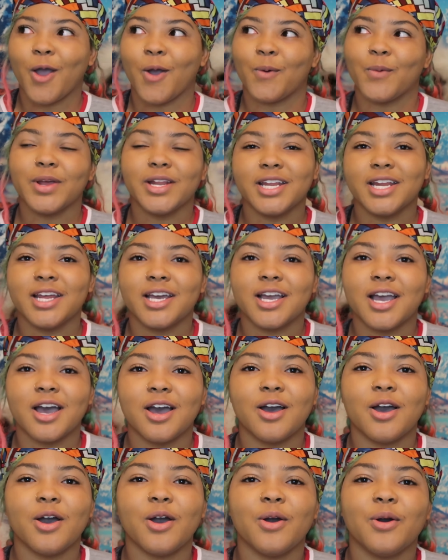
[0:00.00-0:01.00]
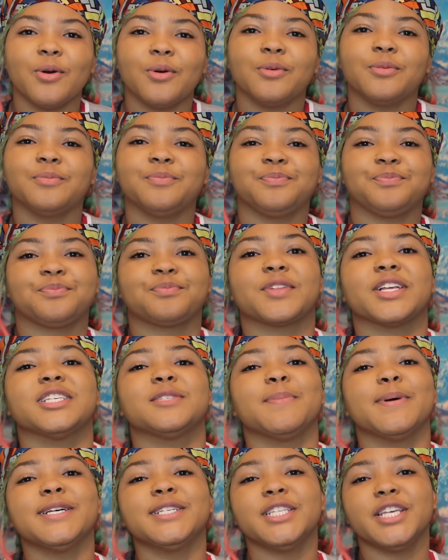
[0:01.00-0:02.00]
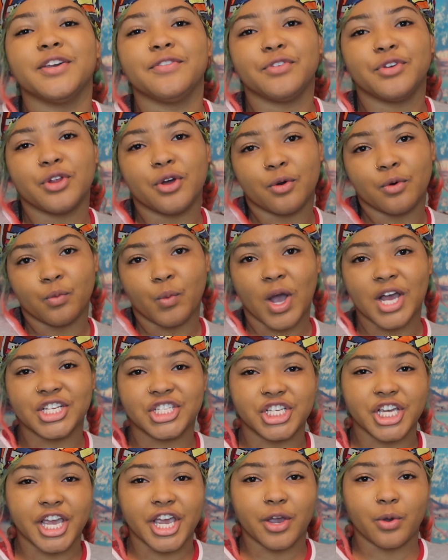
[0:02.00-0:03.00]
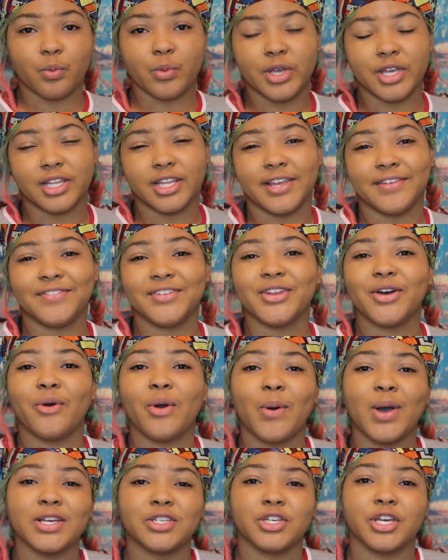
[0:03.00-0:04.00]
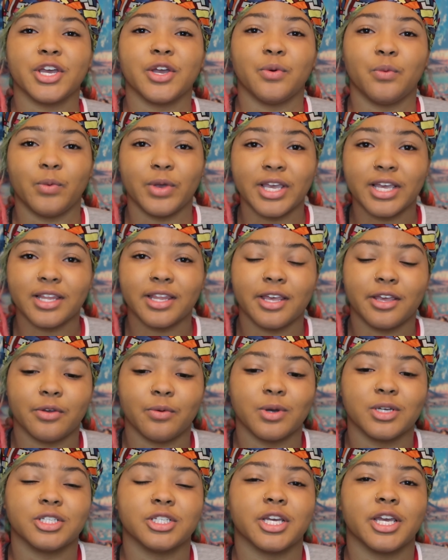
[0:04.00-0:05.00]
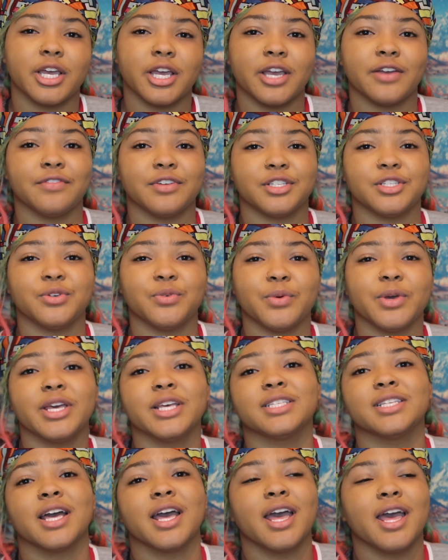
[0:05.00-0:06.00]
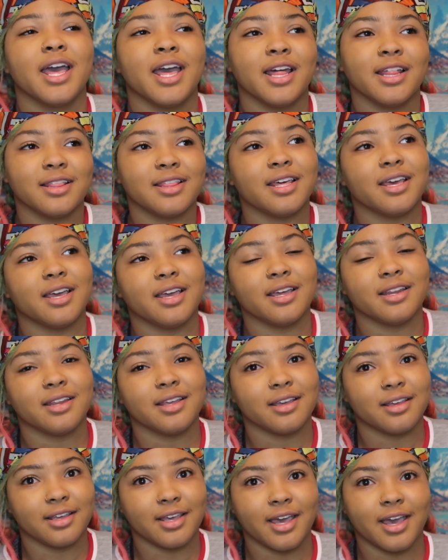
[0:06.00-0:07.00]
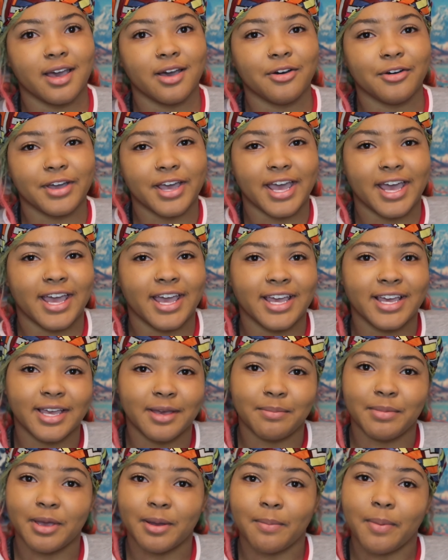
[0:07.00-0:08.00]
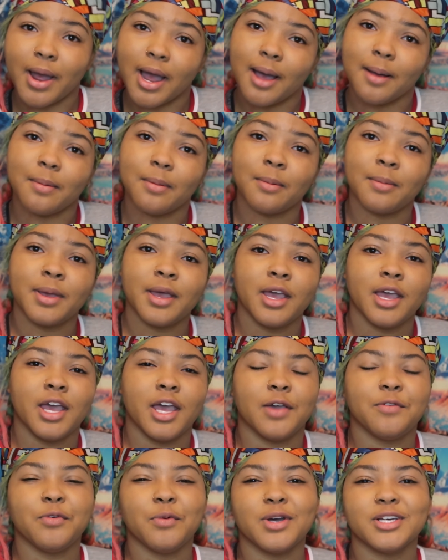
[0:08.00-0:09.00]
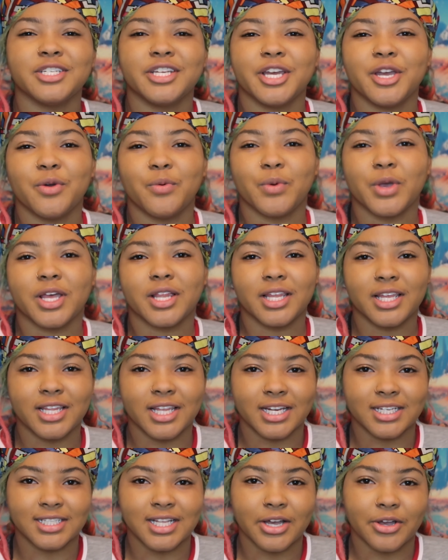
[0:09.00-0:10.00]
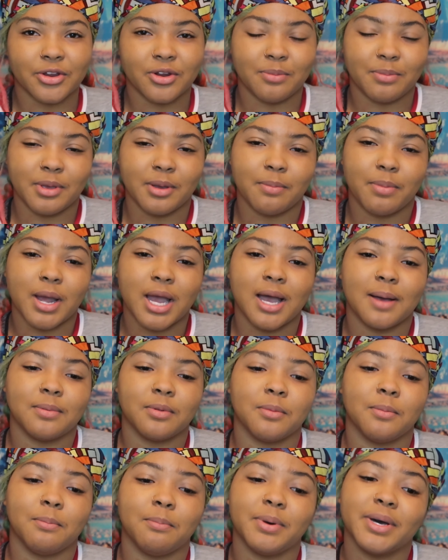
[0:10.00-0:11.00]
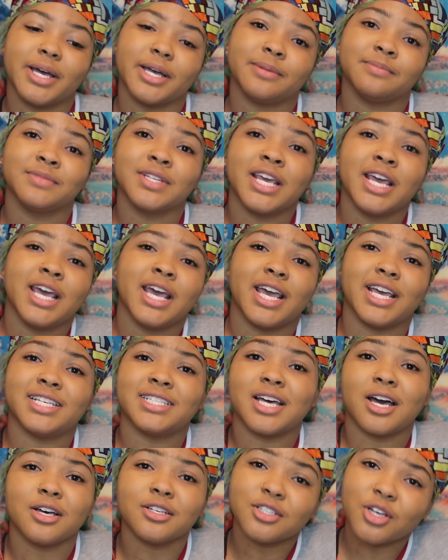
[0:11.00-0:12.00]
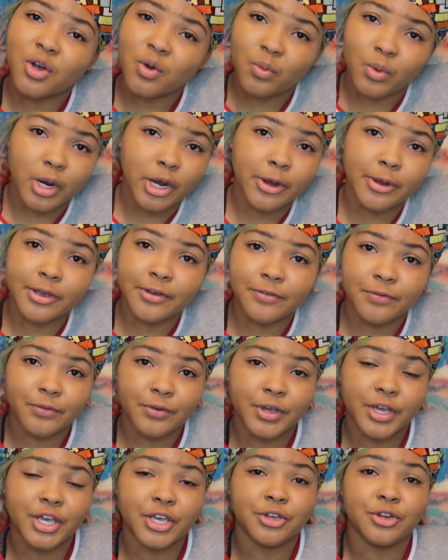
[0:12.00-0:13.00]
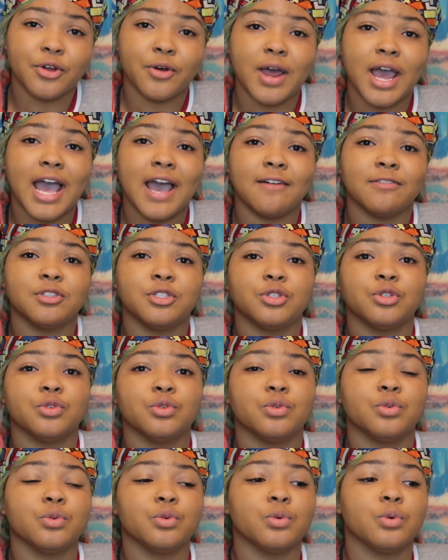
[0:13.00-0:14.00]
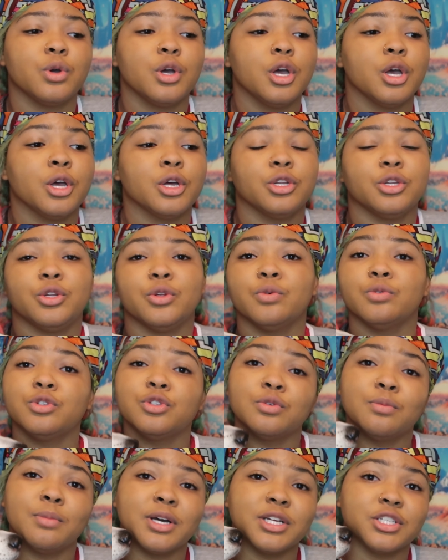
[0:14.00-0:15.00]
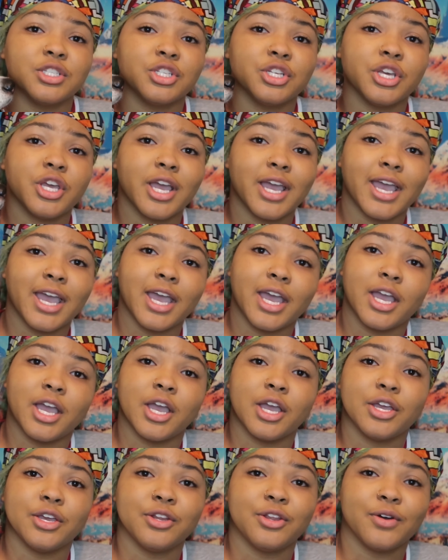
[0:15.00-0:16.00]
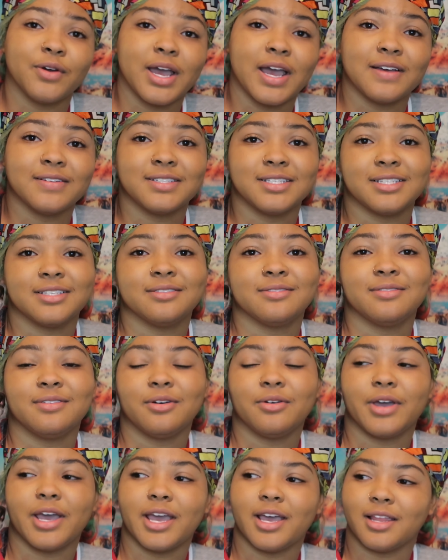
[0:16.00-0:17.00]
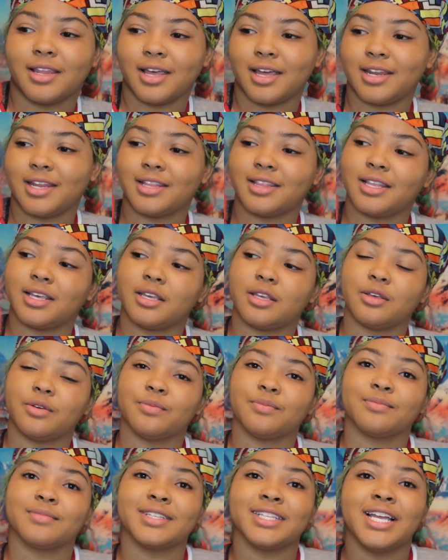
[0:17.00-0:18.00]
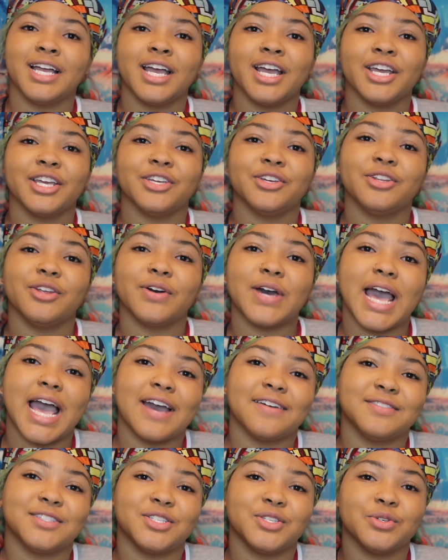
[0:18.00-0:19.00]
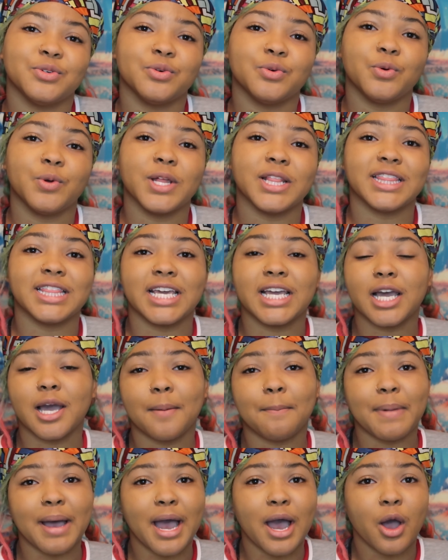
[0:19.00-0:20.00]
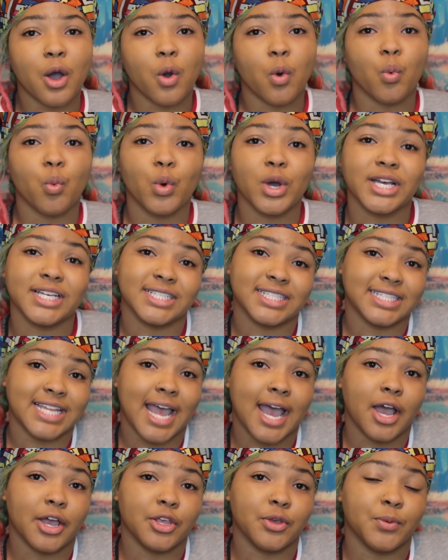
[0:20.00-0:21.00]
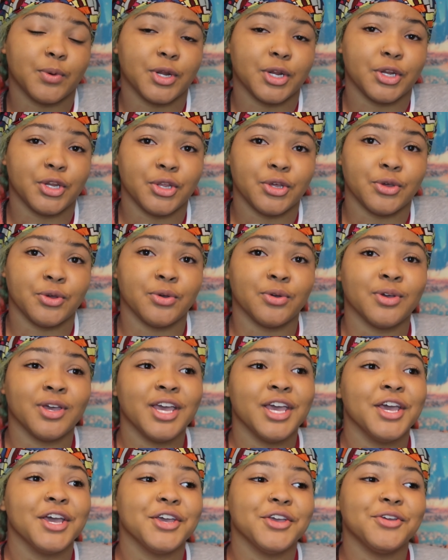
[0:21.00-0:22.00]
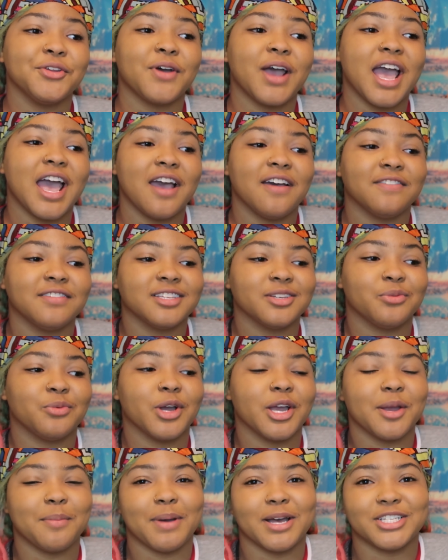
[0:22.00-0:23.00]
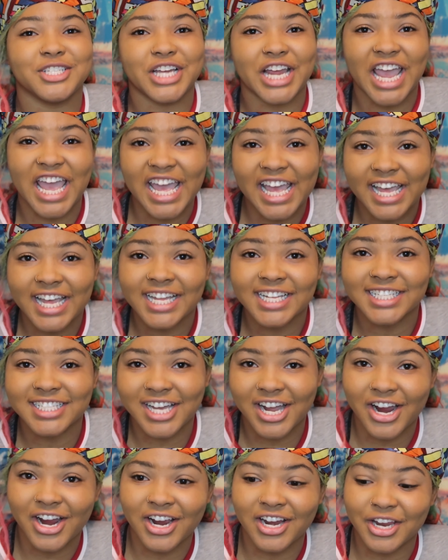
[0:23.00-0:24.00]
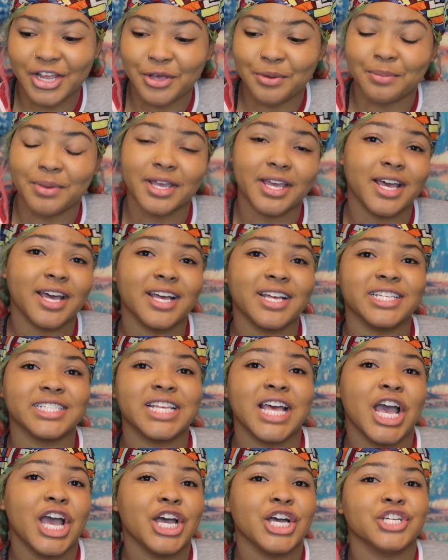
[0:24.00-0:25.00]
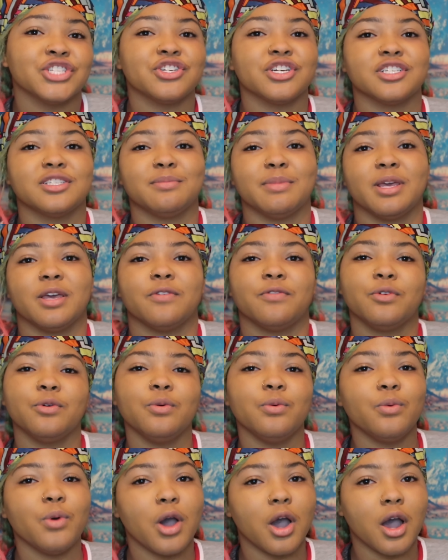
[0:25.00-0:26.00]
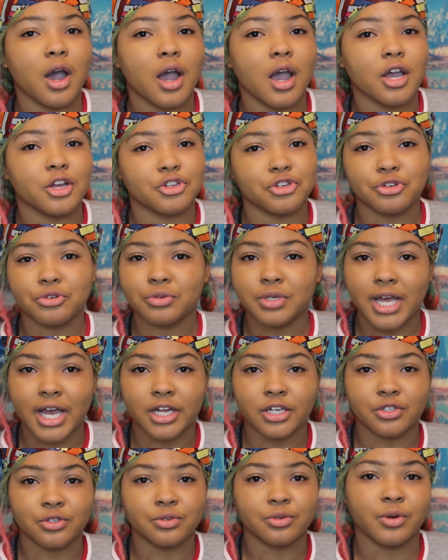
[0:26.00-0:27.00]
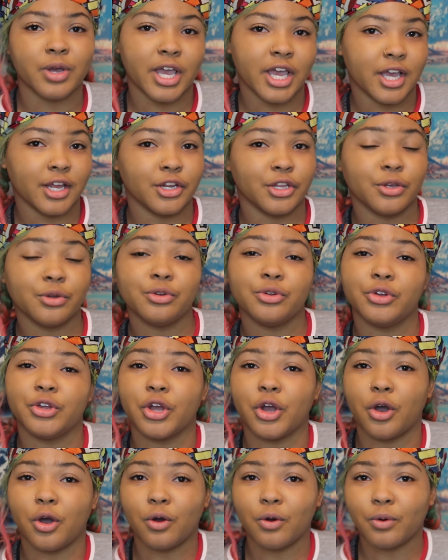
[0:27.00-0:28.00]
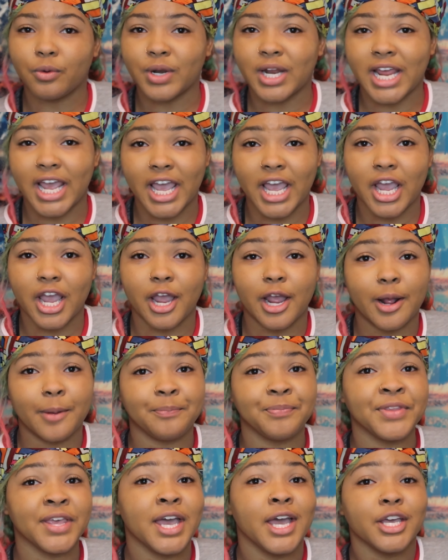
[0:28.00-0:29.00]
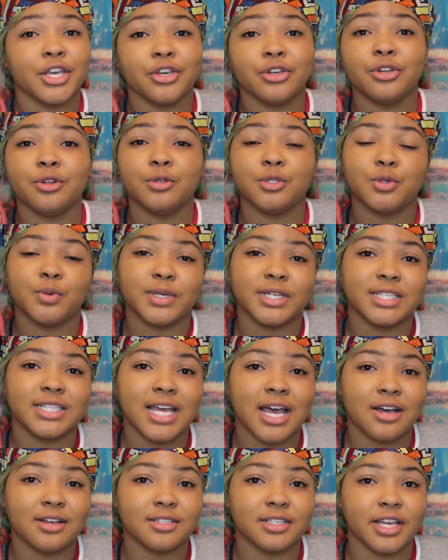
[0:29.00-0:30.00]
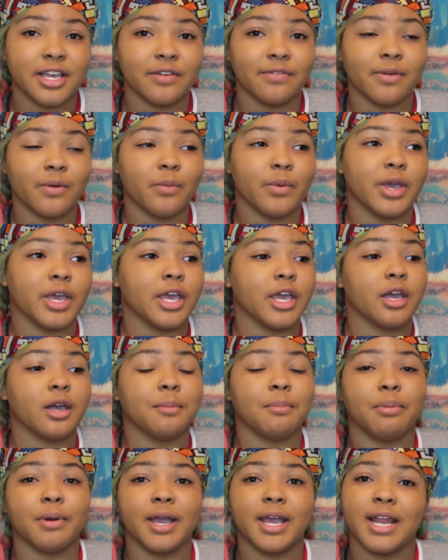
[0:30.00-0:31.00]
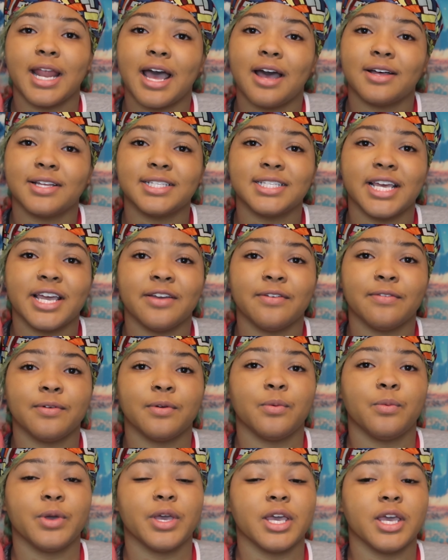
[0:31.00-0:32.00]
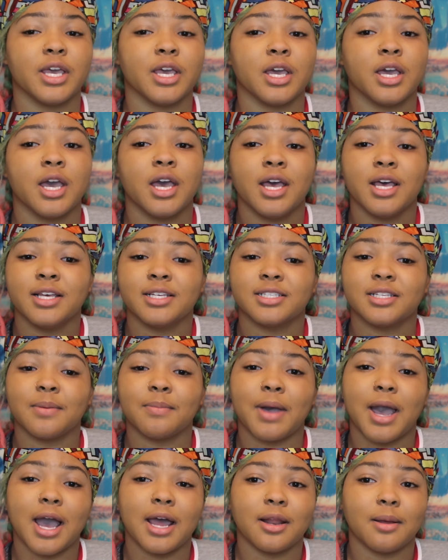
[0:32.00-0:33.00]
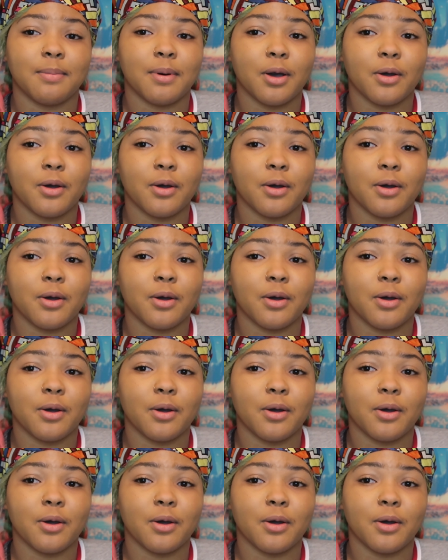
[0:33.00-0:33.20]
where did it go? Especially if you don't wash your hair weekly. If you don't wash your hair weekly, you wash your hair every 2 weeks, then yeah, okay, it can be a problem. If you wash your hair weekly, then it's not going to be a problem. But it's also worry free. You don't have to do too much to your hair. You don't have to, okay, Alani, thank you. You don't have to think about what style you want to do. You don't have to worry about your hands hurting, because trust me, if you are a true natural and you do your own hair, you do twist outs every week, braid outs every week, some kind of